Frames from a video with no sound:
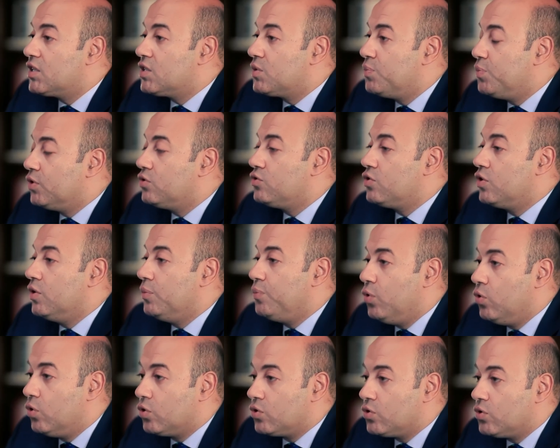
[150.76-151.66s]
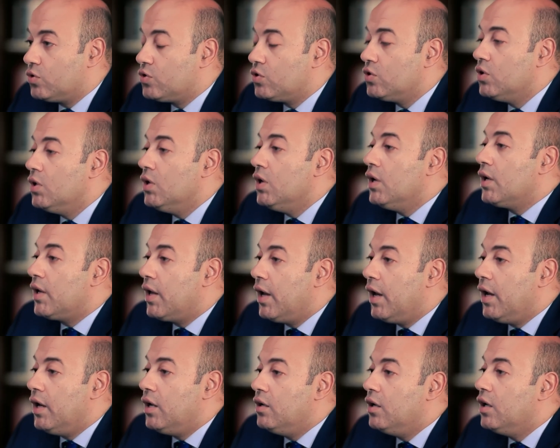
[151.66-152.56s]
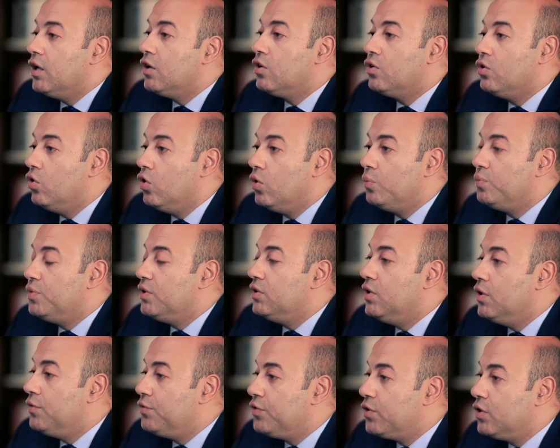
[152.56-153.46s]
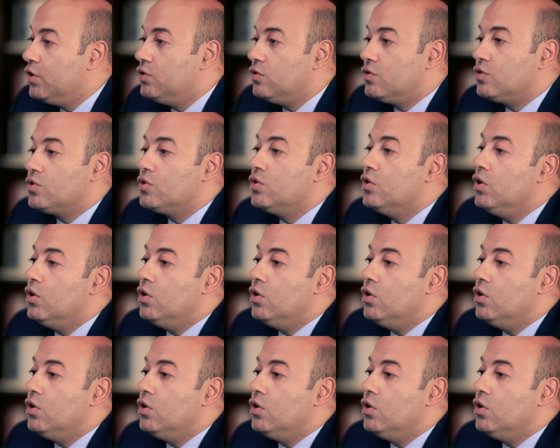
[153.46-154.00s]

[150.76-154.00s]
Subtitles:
expert report can englobe different